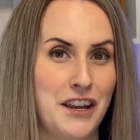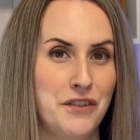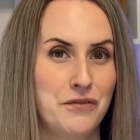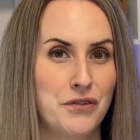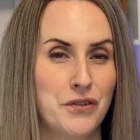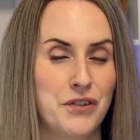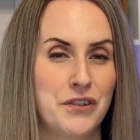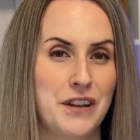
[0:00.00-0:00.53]

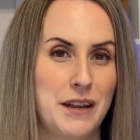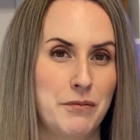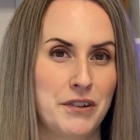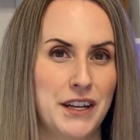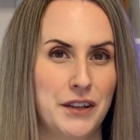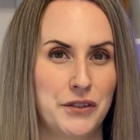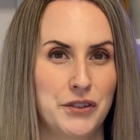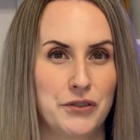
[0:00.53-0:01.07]
you know your neighbor
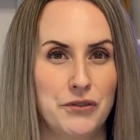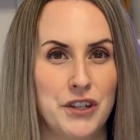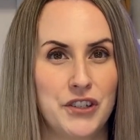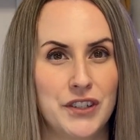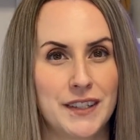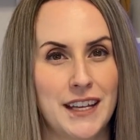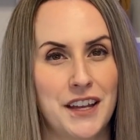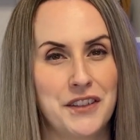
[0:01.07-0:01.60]
down the street
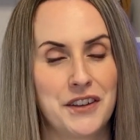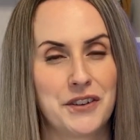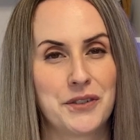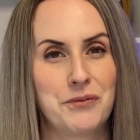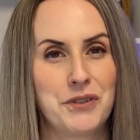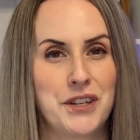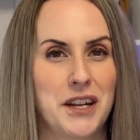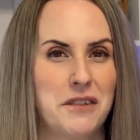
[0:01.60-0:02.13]
just had
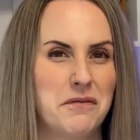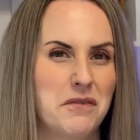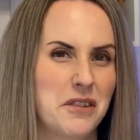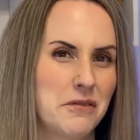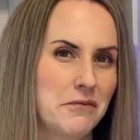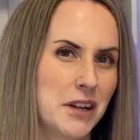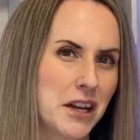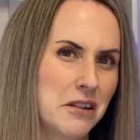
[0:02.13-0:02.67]
theirs redone
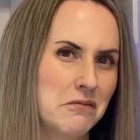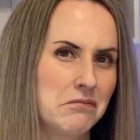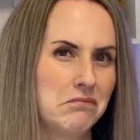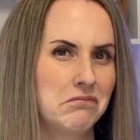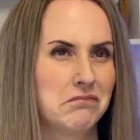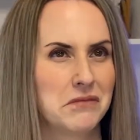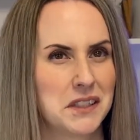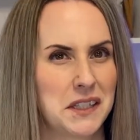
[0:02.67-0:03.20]
for
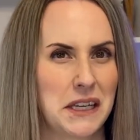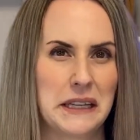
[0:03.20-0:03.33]
around, say,